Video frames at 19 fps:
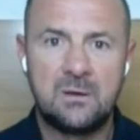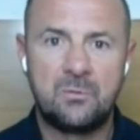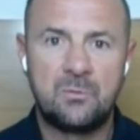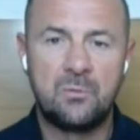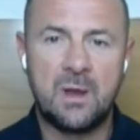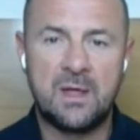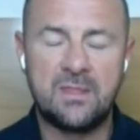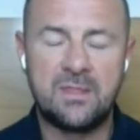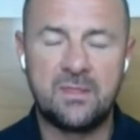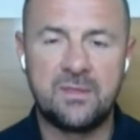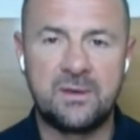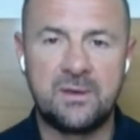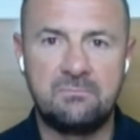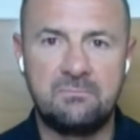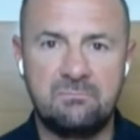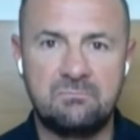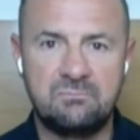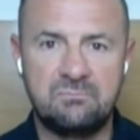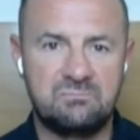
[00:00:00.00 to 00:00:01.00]
rather
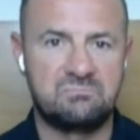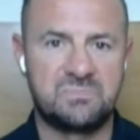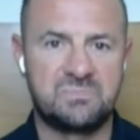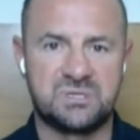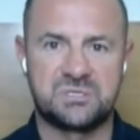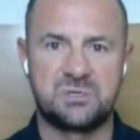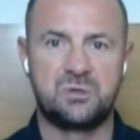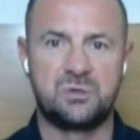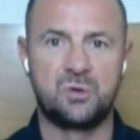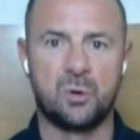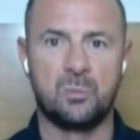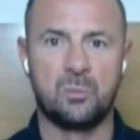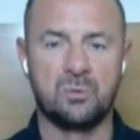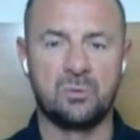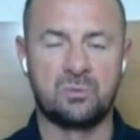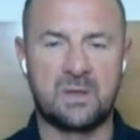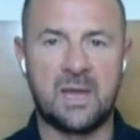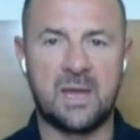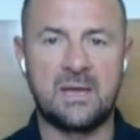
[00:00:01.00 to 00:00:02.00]
than just a
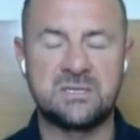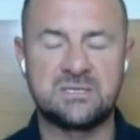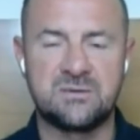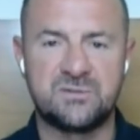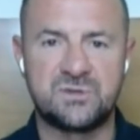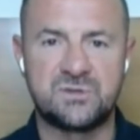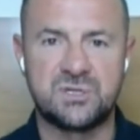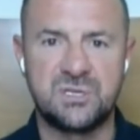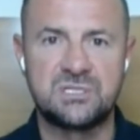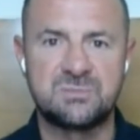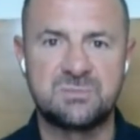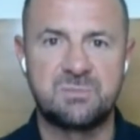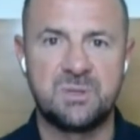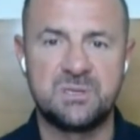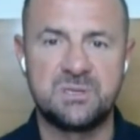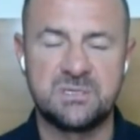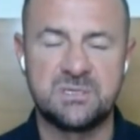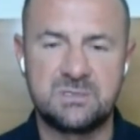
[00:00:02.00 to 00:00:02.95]
normal case of shin splints.